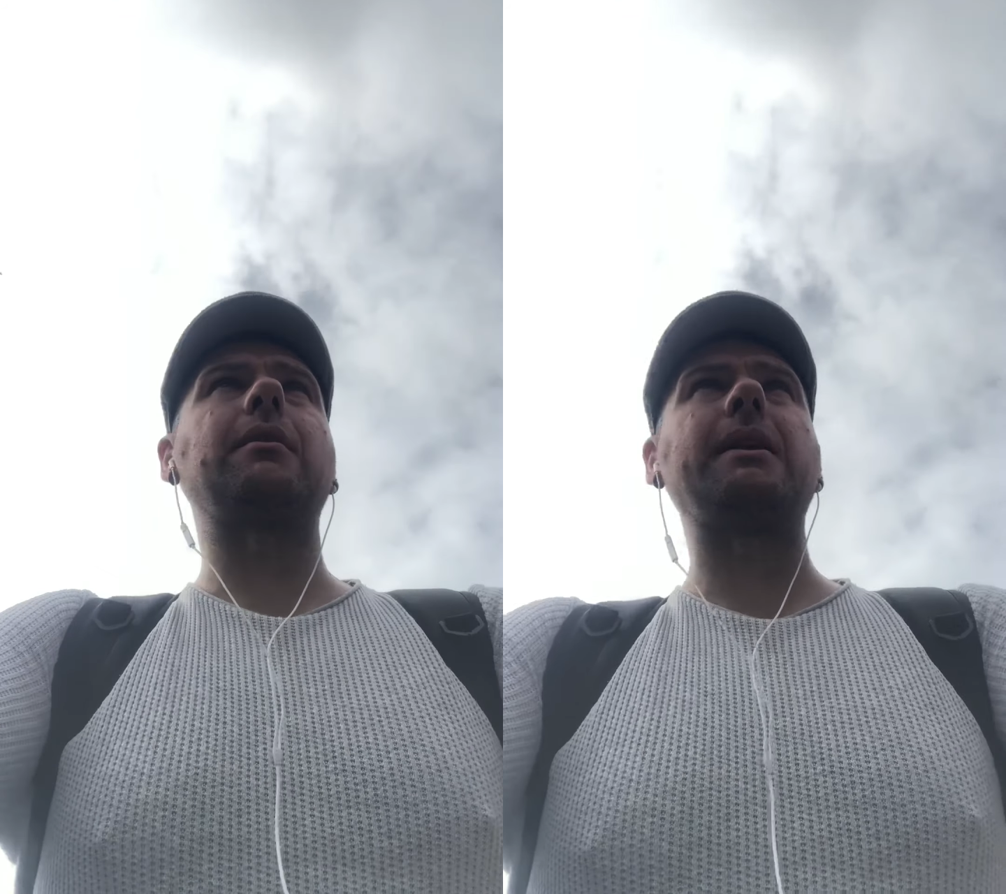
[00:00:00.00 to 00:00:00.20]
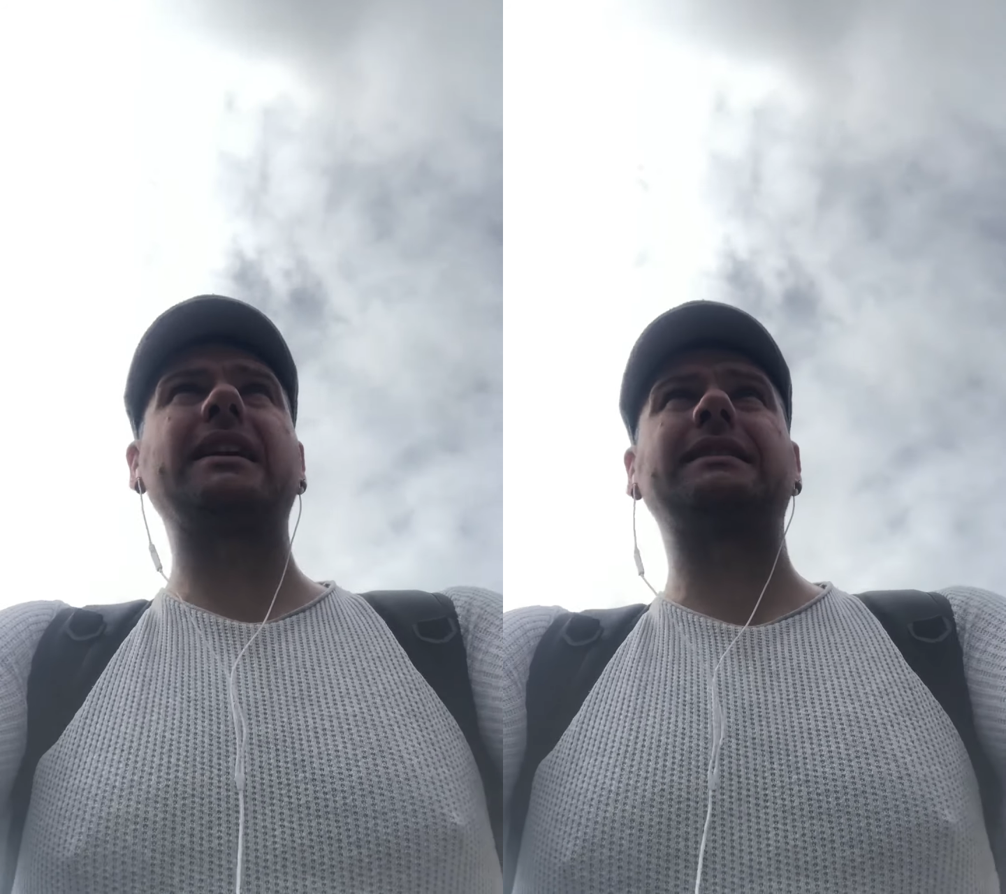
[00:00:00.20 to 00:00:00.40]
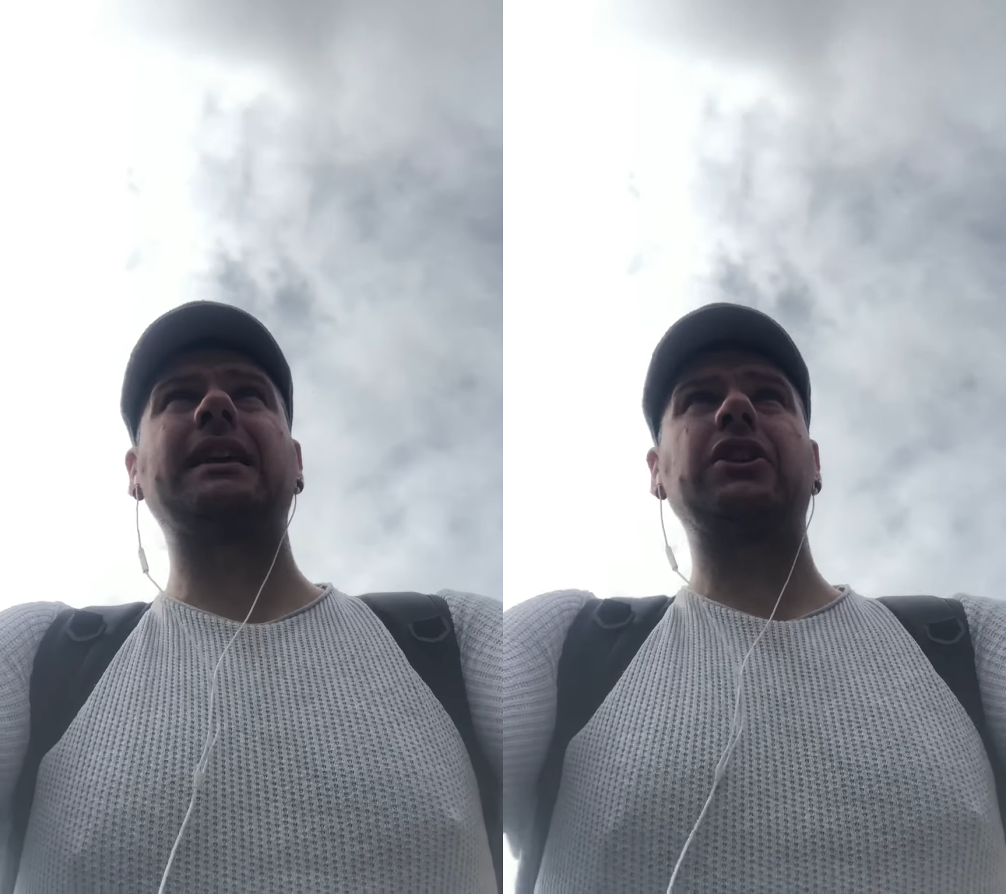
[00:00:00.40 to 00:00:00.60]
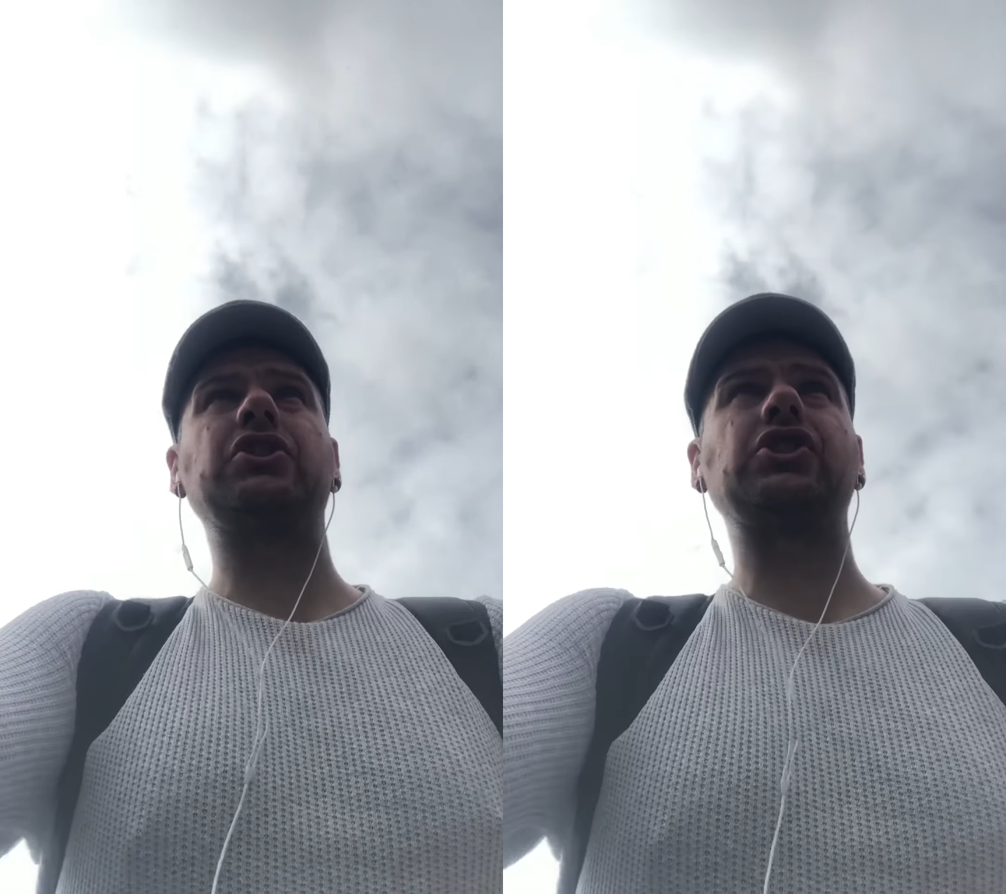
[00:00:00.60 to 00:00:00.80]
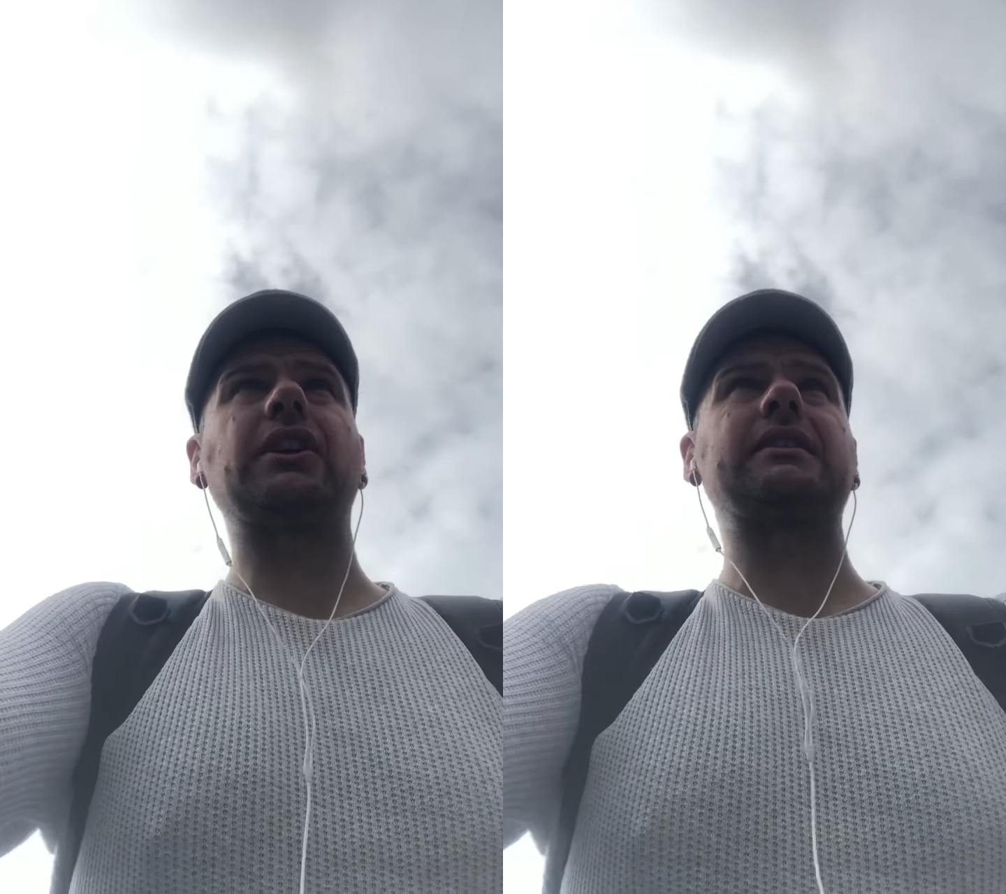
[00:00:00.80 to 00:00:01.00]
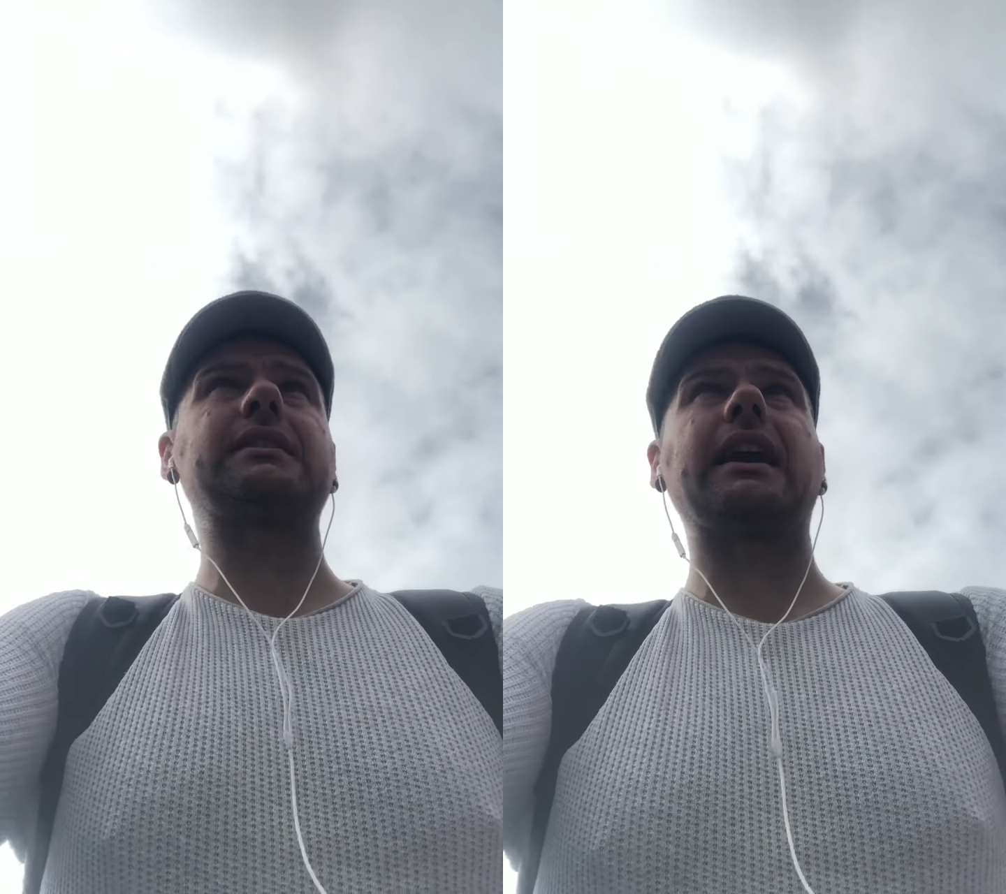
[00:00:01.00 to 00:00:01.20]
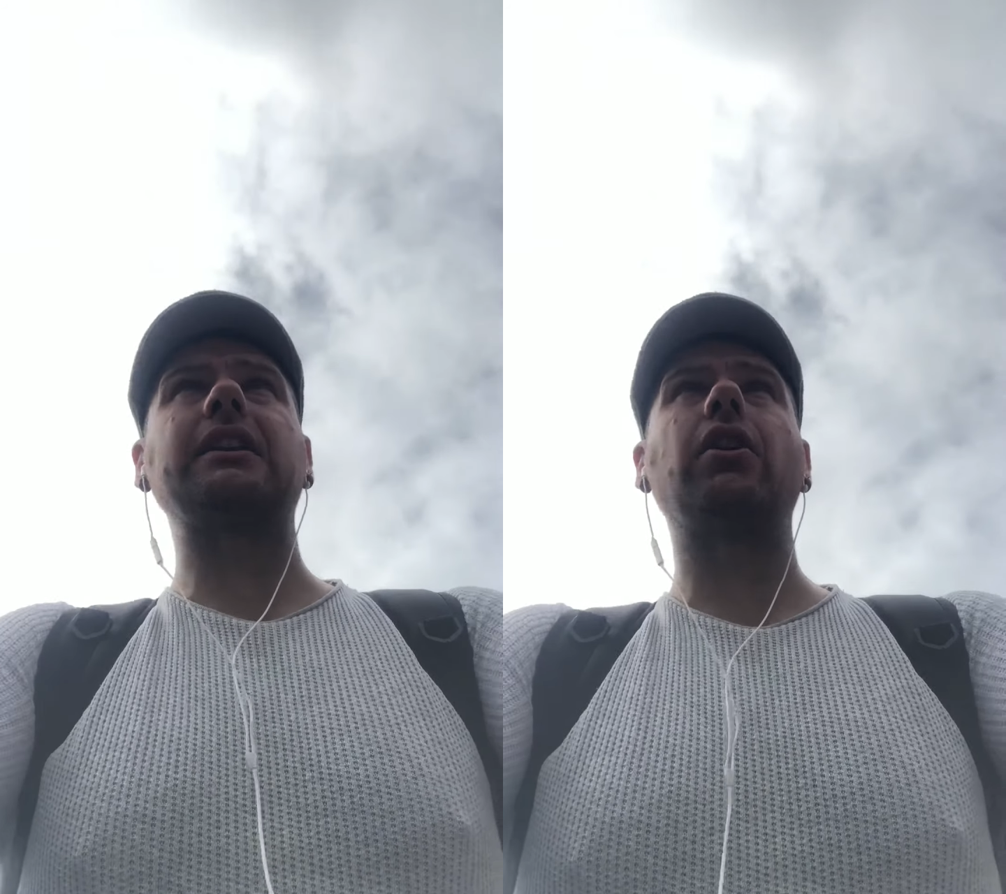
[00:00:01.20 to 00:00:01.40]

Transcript: message and said,